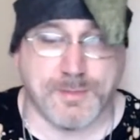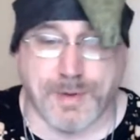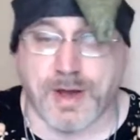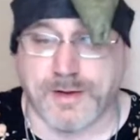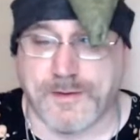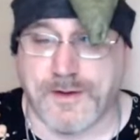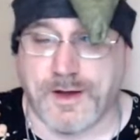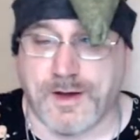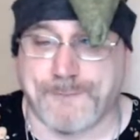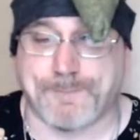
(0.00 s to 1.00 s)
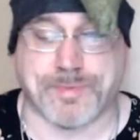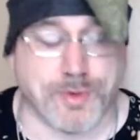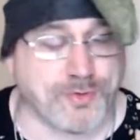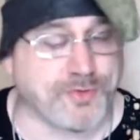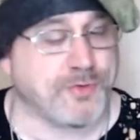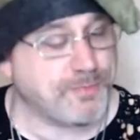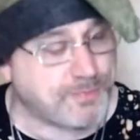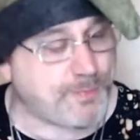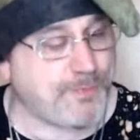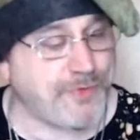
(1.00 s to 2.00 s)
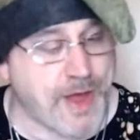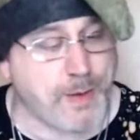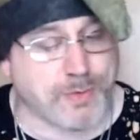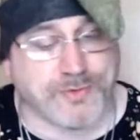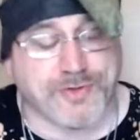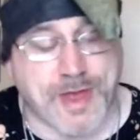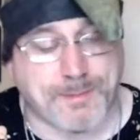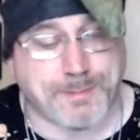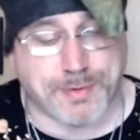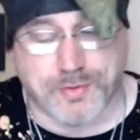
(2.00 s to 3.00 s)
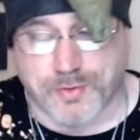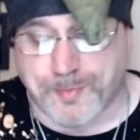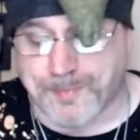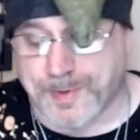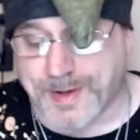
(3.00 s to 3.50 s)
But those are flowers that bloom